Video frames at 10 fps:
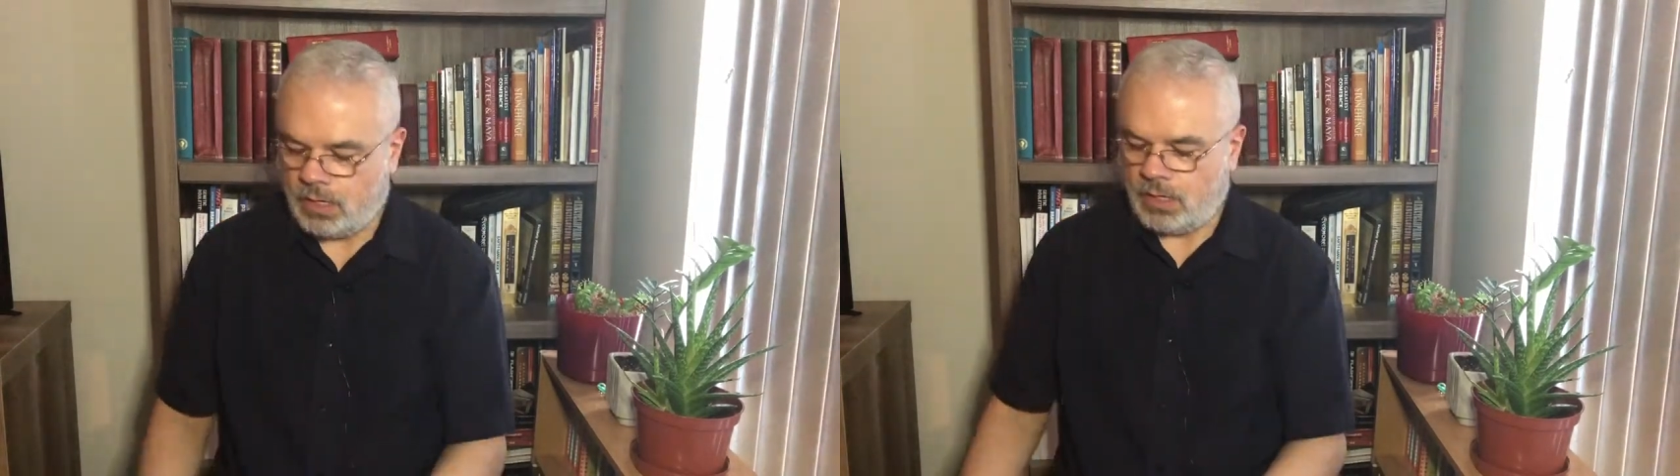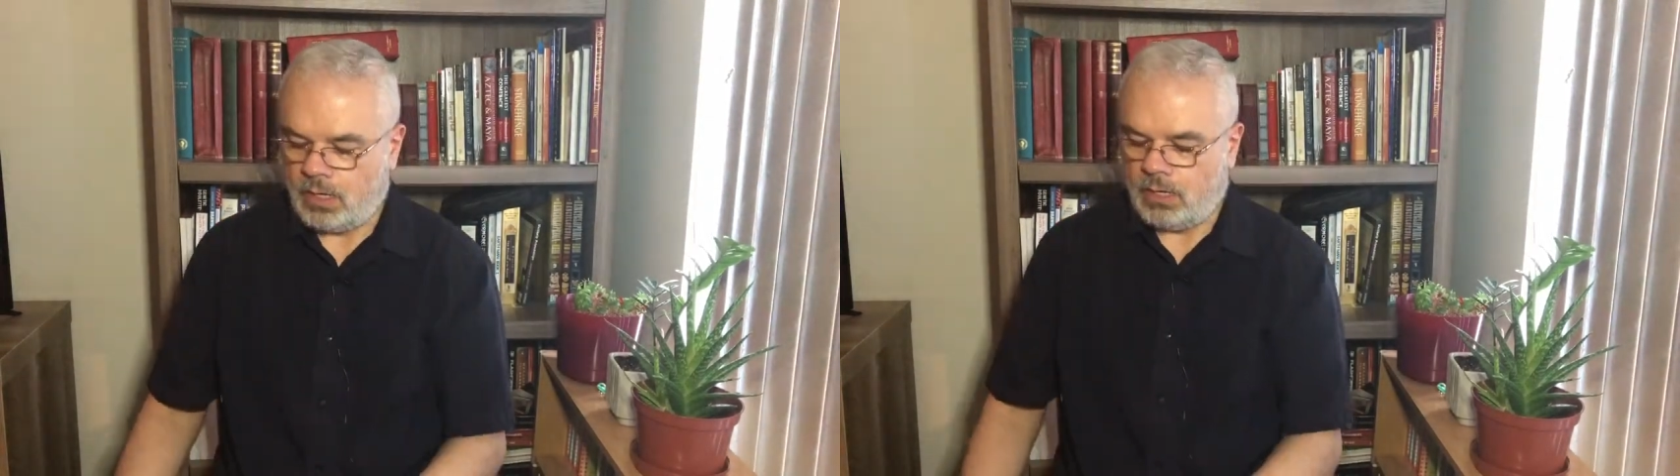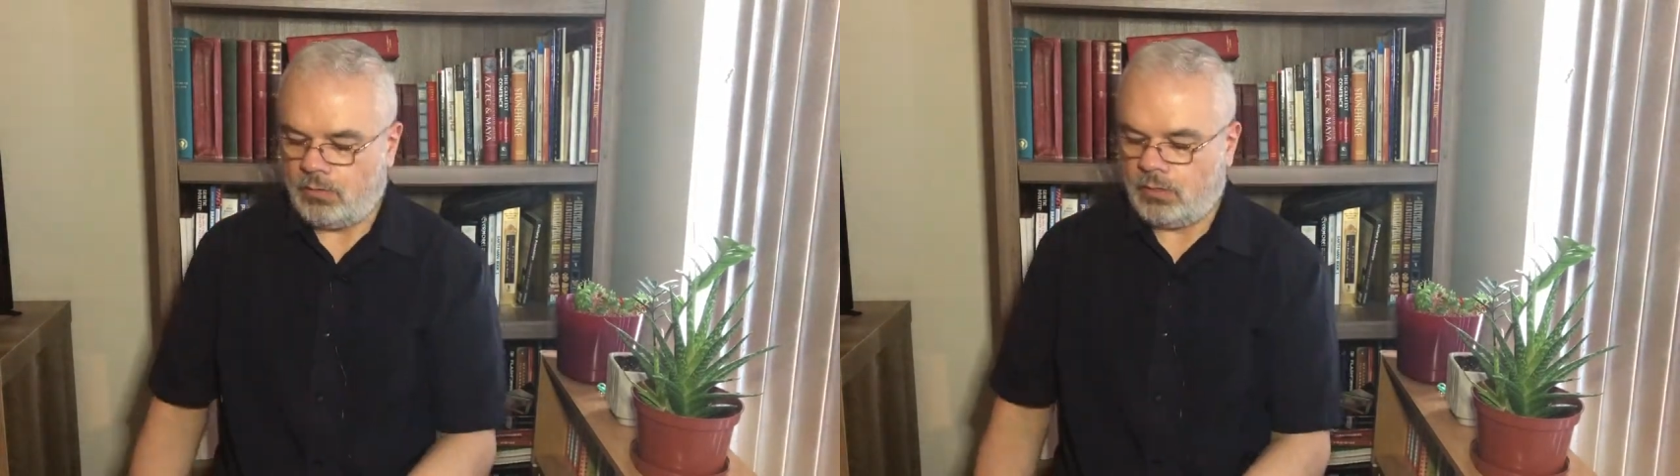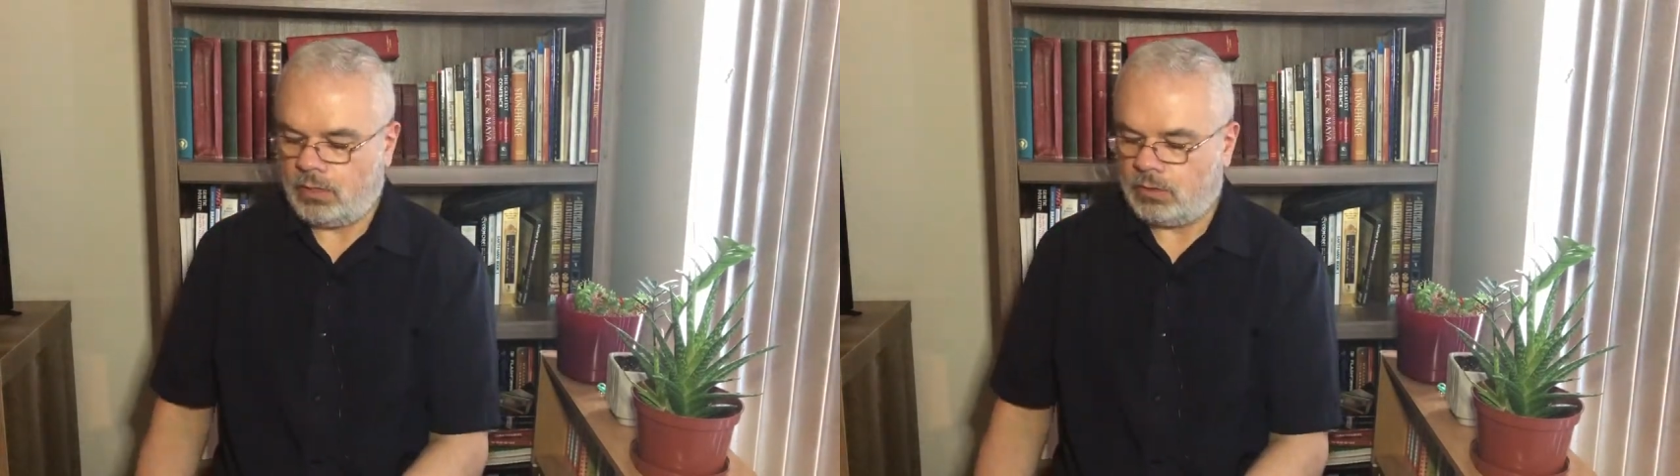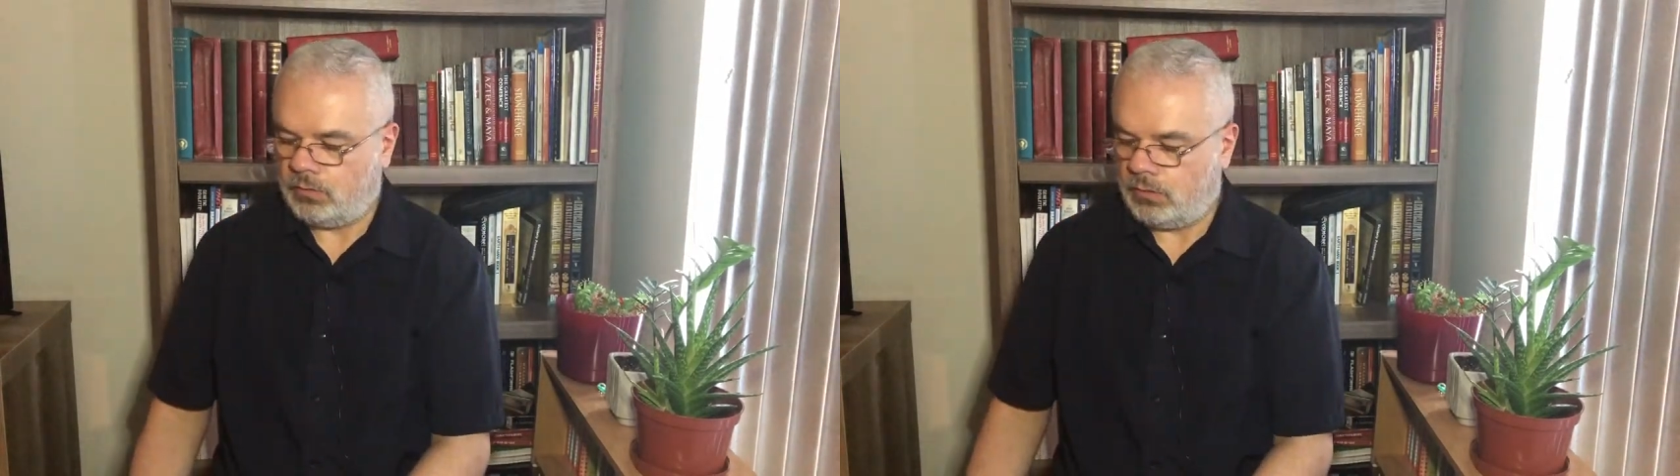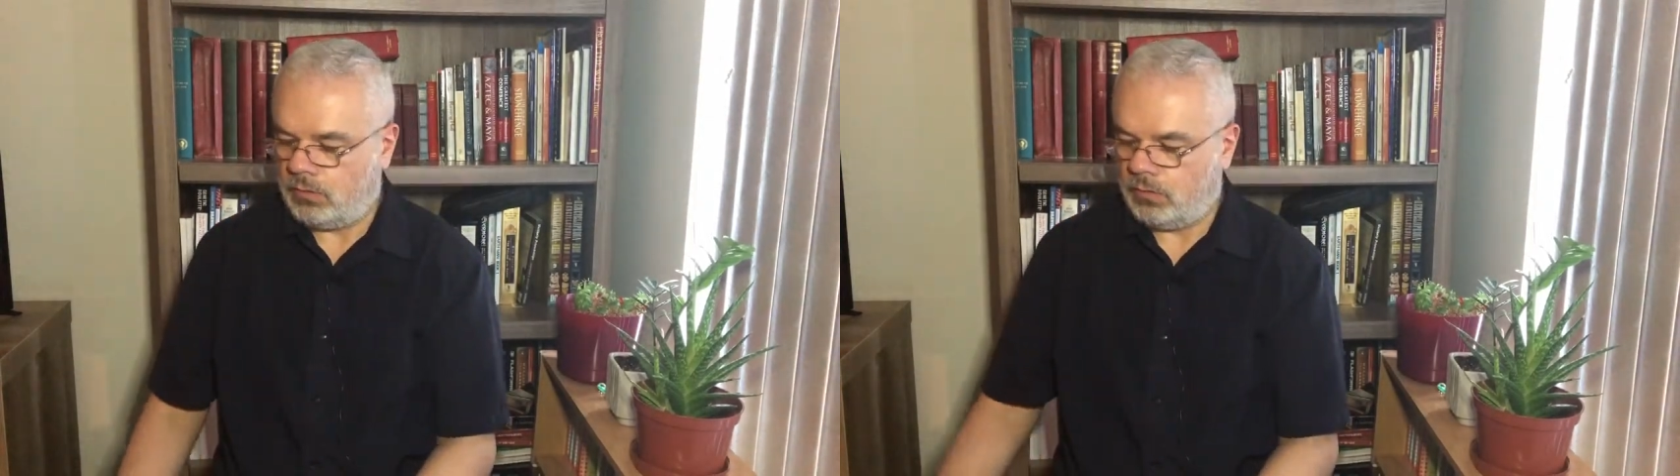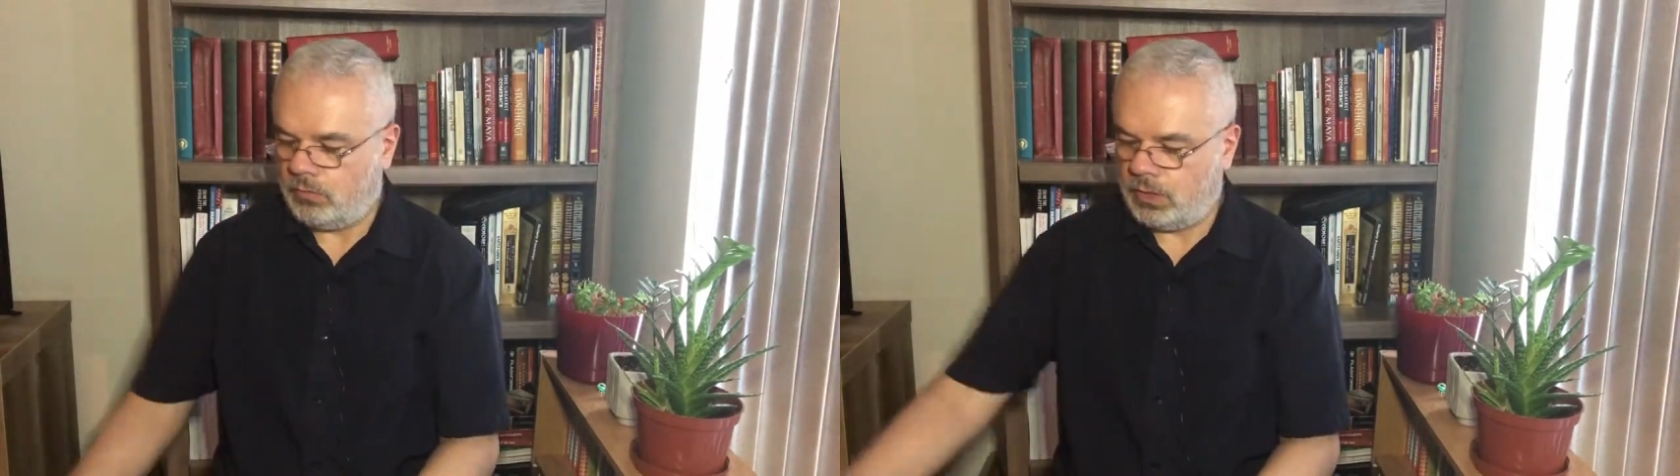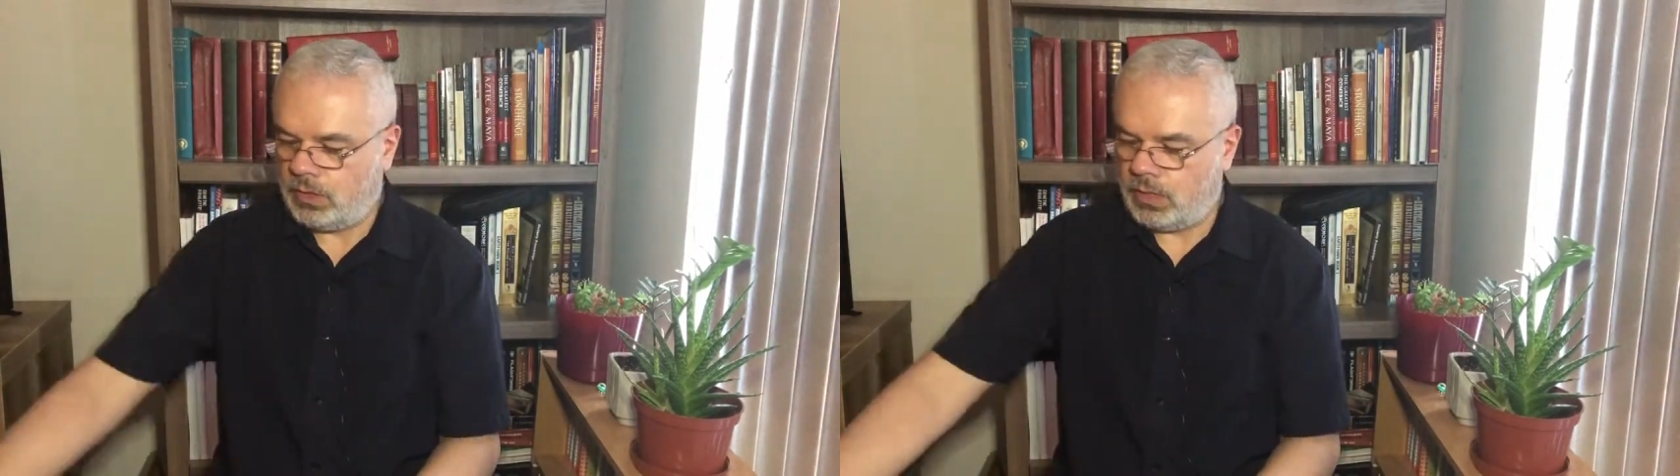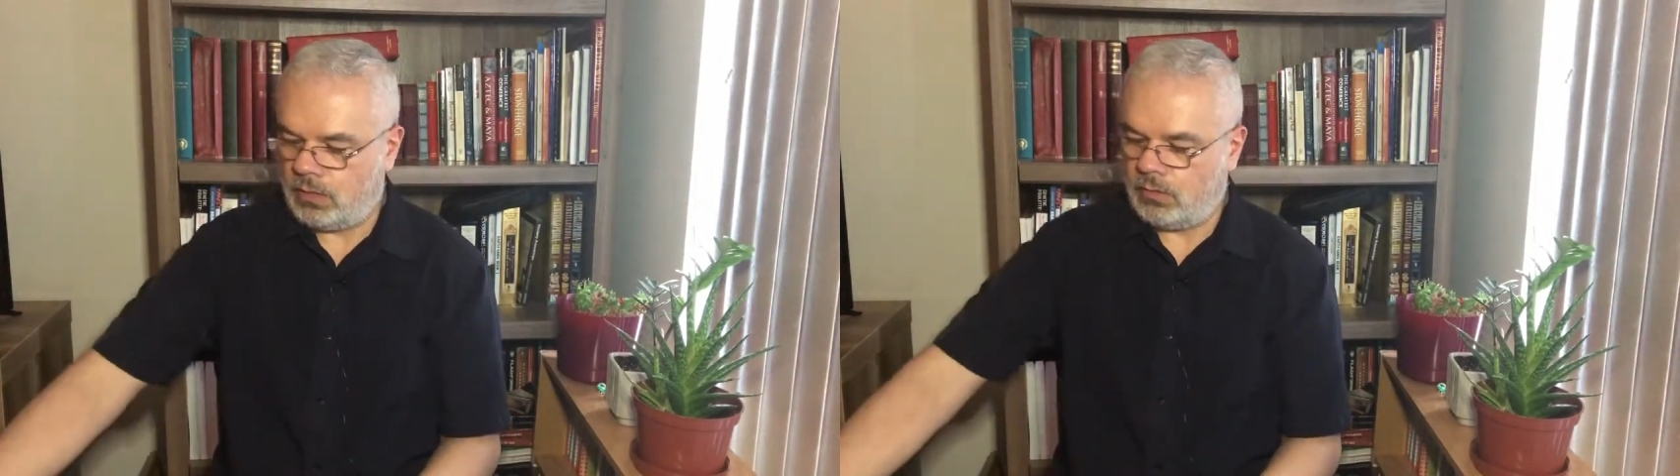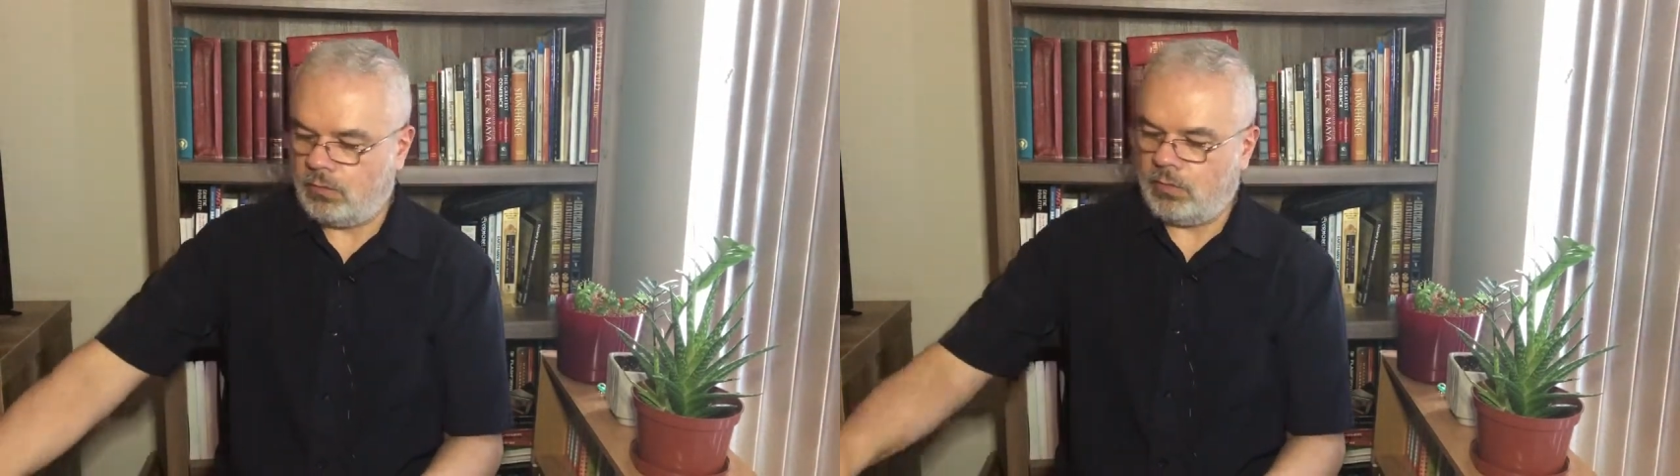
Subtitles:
And what else did we get?